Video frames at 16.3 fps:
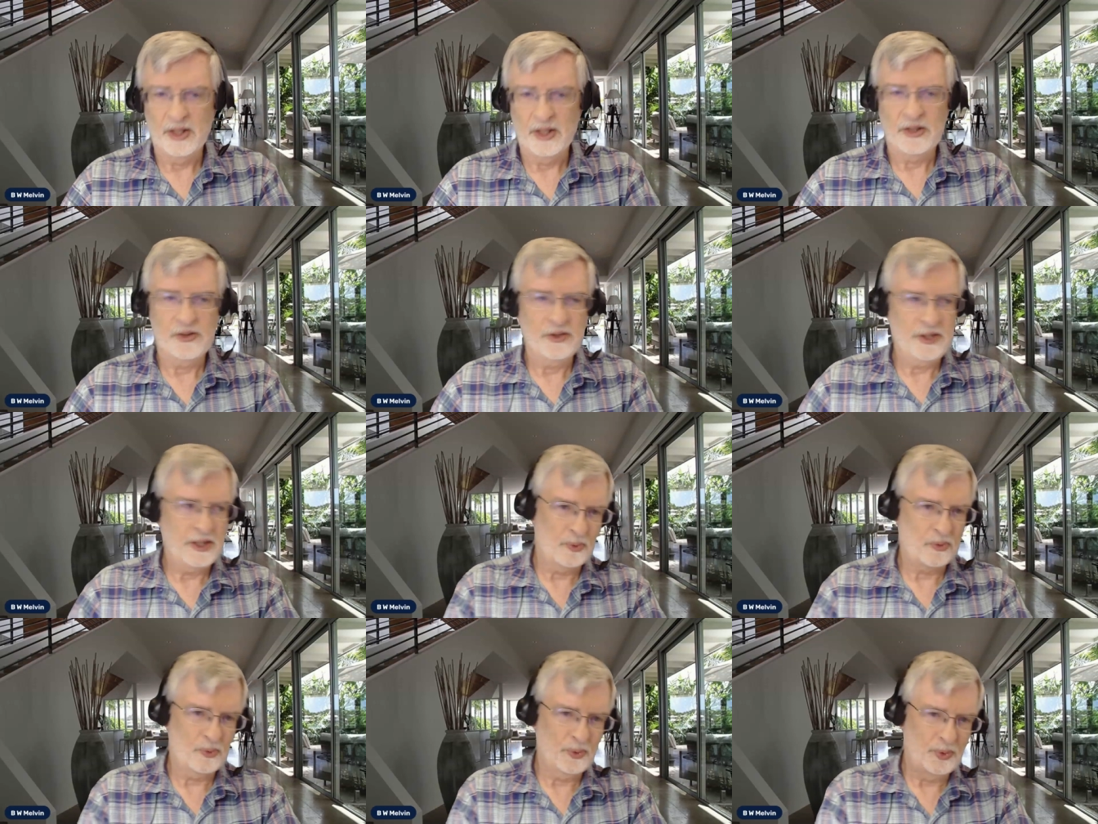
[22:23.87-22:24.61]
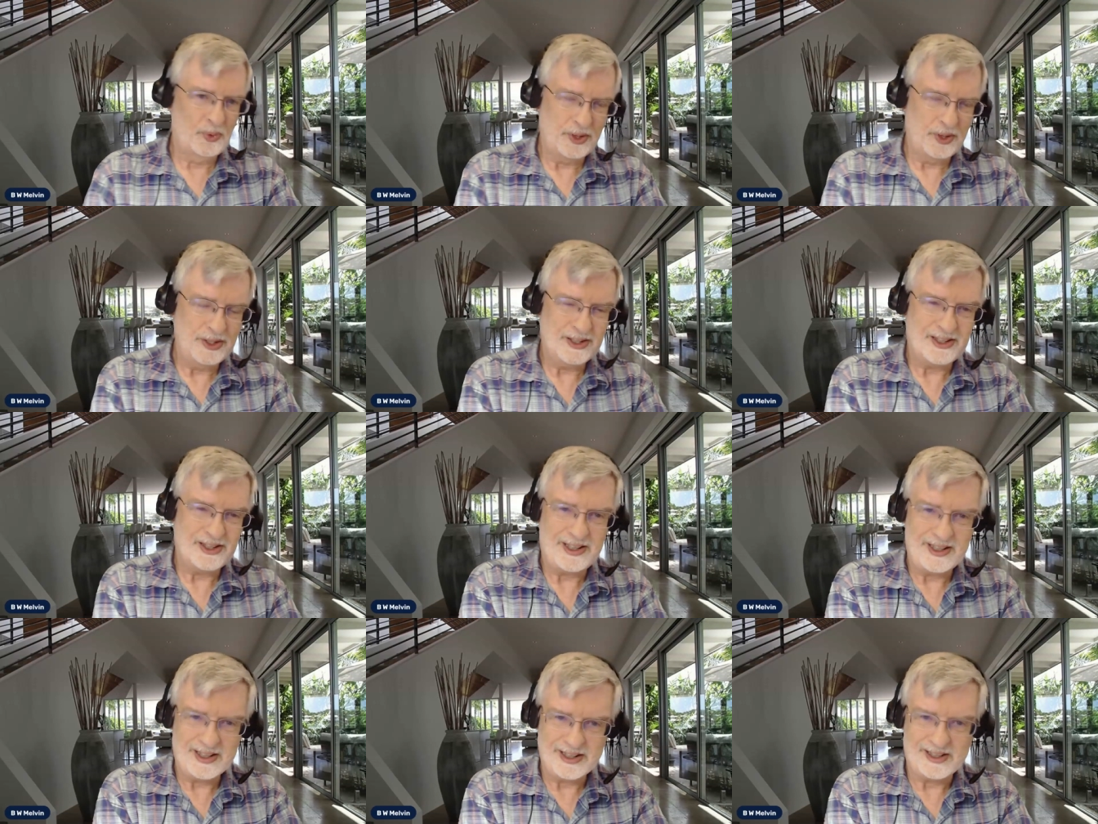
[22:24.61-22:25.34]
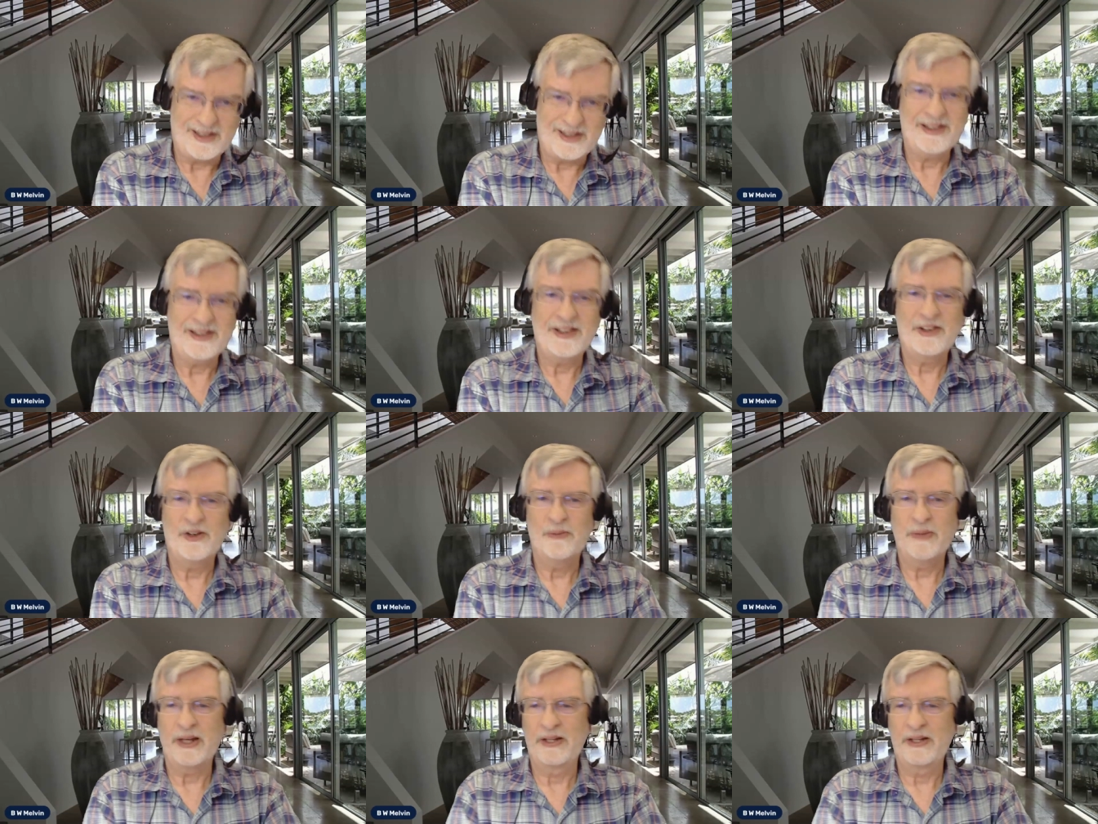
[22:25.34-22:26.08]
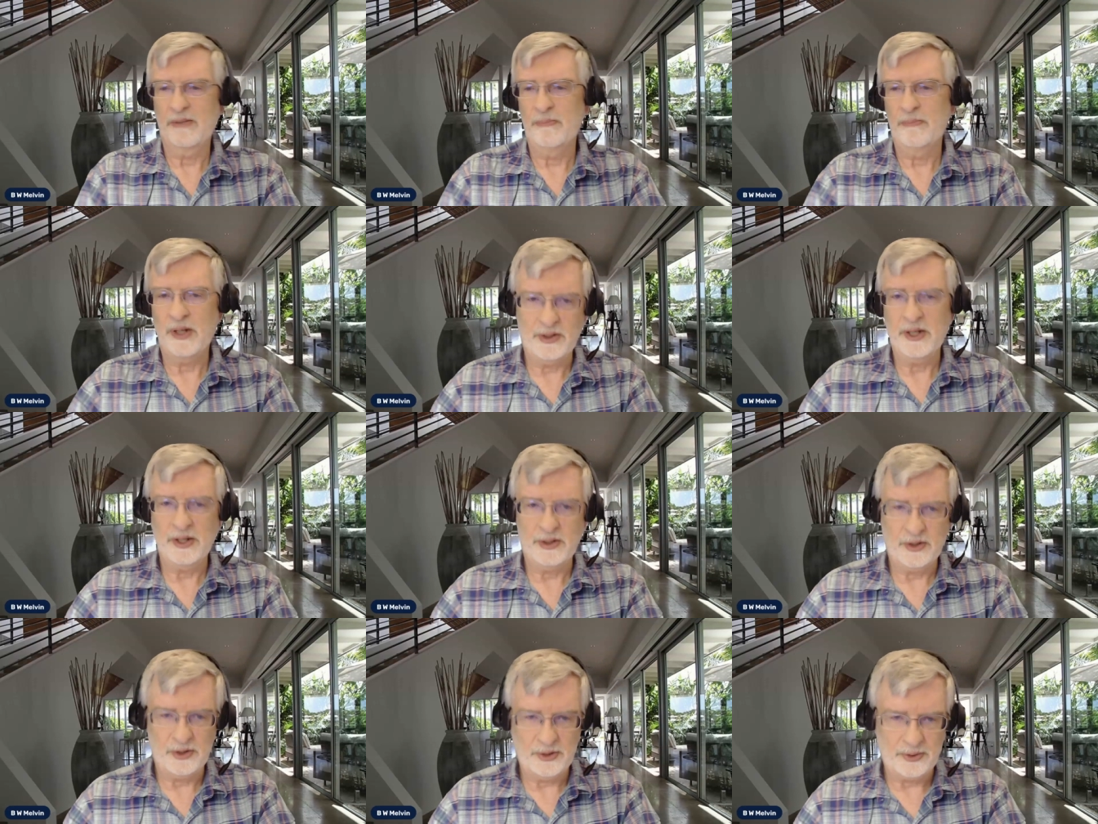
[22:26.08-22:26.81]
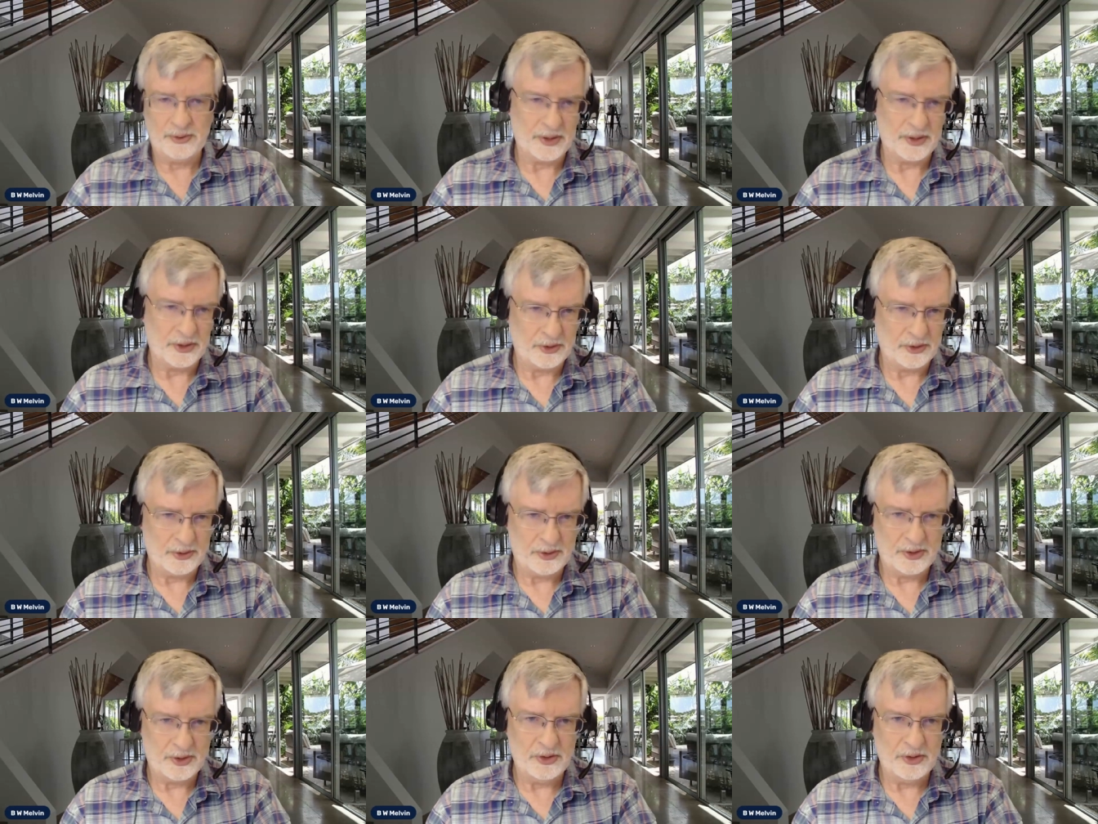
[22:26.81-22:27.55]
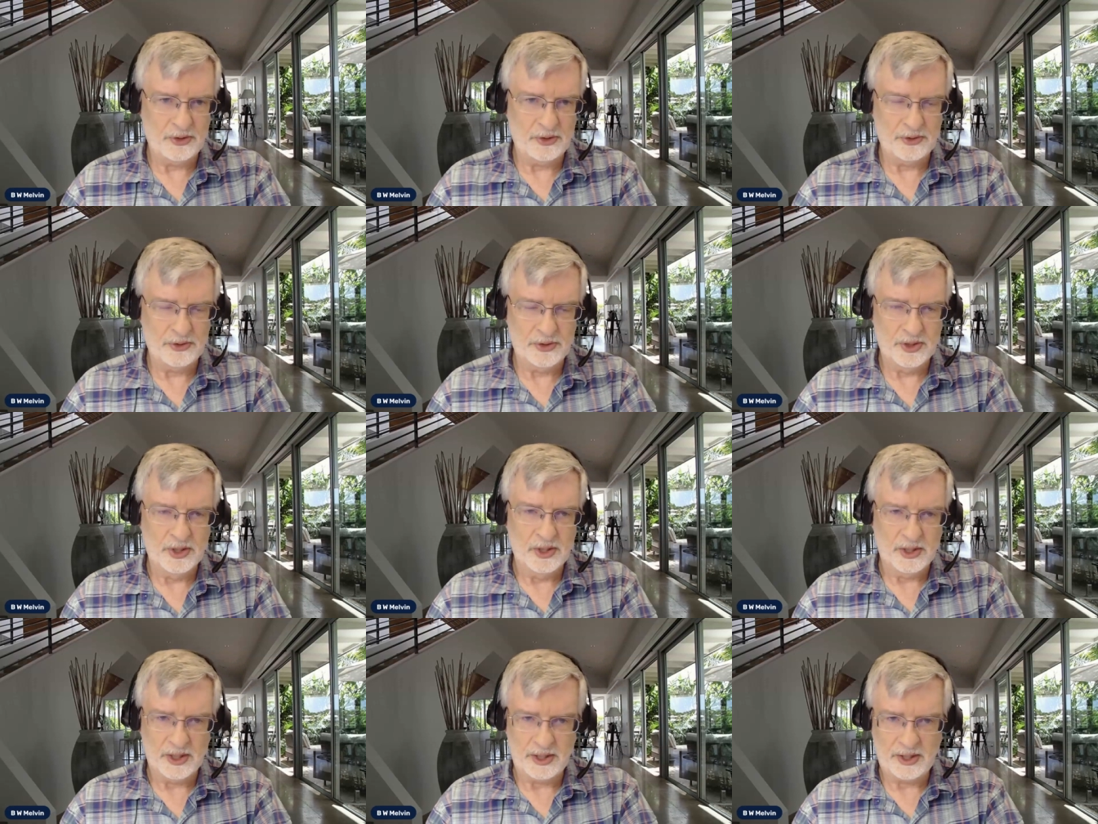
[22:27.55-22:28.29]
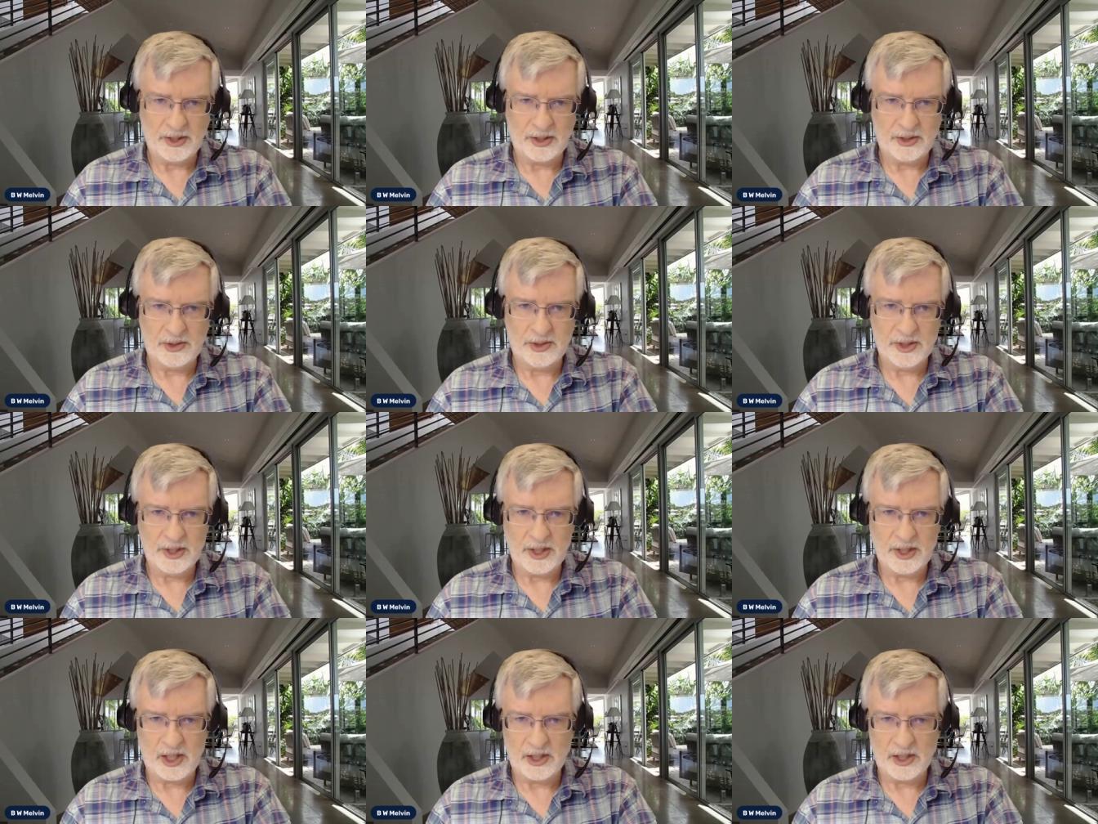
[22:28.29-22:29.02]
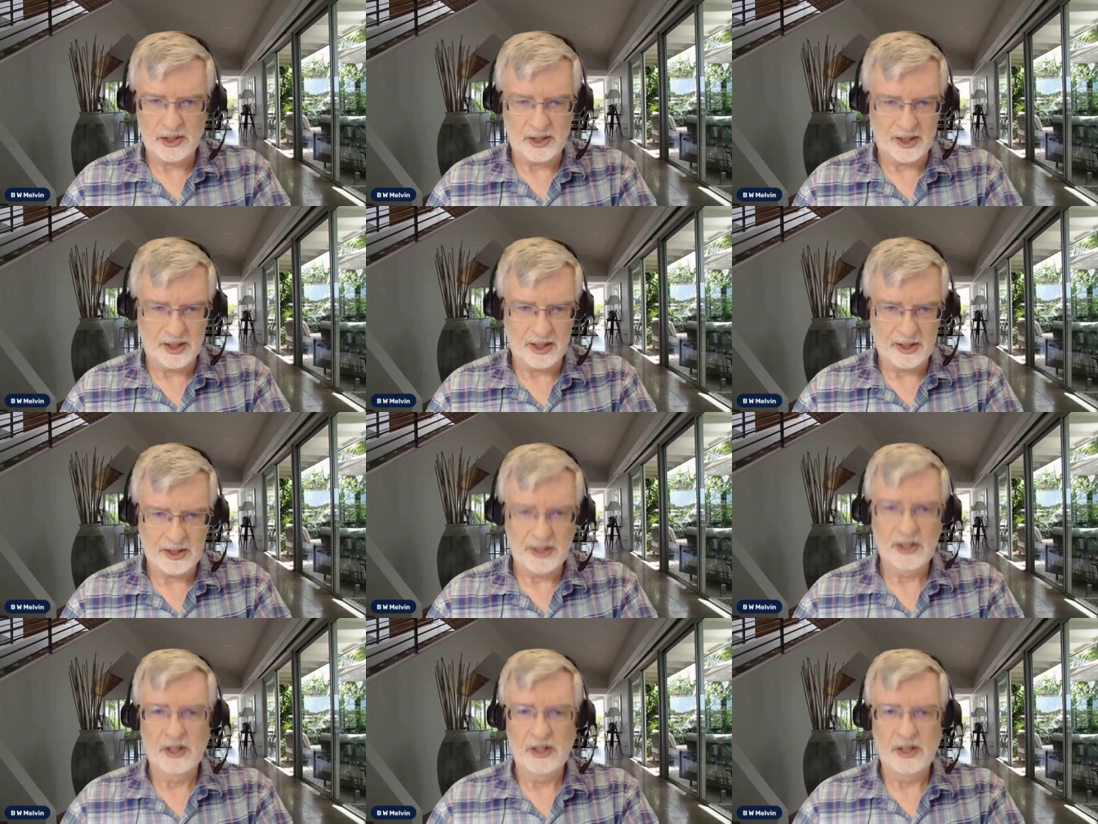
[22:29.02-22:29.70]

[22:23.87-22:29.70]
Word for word: You need a ruling oligarchy who makes the money to do it, and you can use and tell the oligarchy.